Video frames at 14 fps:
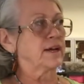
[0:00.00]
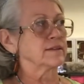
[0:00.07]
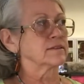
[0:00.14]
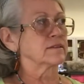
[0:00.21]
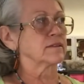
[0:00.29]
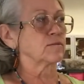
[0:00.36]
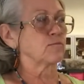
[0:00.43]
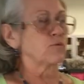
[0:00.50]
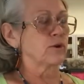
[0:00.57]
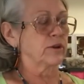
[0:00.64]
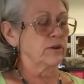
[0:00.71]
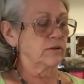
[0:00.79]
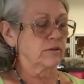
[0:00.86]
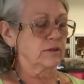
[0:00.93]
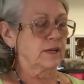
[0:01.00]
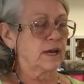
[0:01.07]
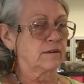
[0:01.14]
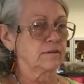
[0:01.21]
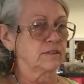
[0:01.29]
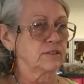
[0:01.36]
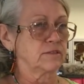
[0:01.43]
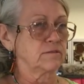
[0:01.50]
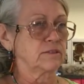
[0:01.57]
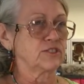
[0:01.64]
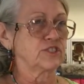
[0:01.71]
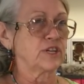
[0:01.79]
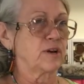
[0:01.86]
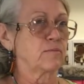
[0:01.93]
you facet them, when you look down into
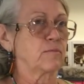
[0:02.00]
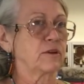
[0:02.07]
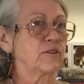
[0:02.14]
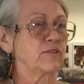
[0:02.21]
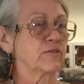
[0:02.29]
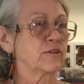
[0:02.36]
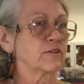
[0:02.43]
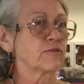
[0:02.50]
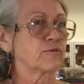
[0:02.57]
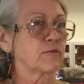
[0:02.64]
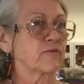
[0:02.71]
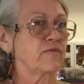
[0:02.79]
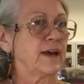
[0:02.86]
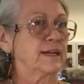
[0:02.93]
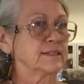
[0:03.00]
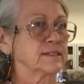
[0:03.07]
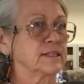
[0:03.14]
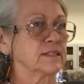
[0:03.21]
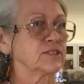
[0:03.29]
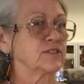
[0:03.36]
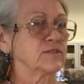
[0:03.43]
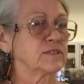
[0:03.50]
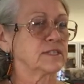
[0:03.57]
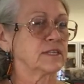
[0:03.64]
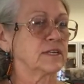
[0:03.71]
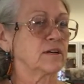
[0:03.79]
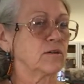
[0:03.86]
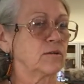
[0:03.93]
a gem and you look through facets, you
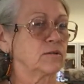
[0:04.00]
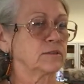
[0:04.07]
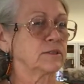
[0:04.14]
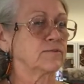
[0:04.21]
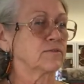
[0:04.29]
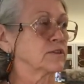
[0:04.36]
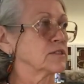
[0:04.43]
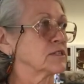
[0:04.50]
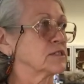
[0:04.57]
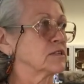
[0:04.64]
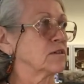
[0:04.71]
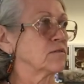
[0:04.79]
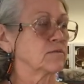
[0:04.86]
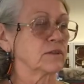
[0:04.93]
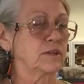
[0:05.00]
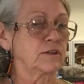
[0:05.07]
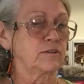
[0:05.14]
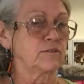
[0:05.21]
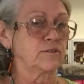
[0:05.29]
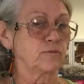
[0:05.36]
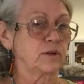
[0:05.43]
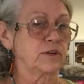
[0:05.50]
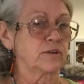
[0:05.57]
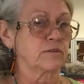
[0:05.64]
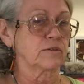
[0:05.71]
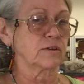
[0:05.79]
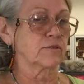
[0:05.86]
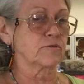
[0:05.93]
see a whole different stone than you do when
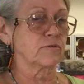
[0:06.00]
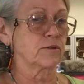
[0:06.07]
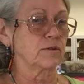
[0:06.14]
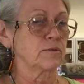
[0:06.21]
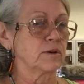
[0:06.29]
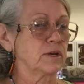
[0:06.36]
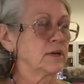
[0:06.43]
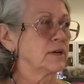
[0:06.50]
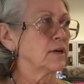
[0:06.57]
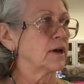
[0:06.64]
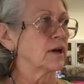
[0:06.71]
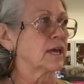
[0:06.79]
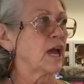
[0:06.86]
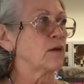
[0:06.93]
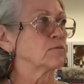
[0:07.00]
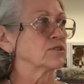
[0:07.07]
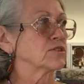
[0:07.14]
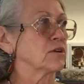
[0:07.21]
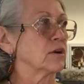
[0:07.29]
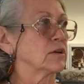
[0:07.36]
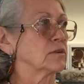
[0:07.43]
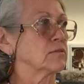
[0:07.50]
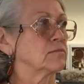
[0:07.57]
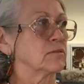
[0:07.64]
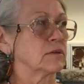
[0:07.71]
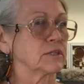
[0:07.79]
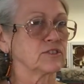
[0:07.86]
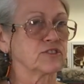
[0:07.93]
you look through a cabochon,
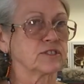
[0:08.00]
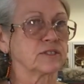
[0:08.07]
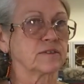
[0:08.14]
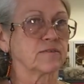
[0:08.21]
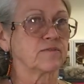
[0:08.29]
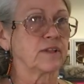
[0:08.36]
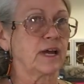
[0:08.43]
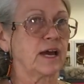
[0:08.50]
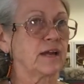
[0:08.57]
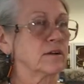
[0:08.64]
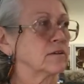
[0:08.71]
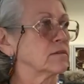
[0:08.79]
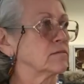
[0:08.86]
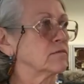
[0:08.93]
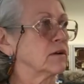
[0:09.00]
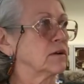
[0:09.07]
where it's just a flat,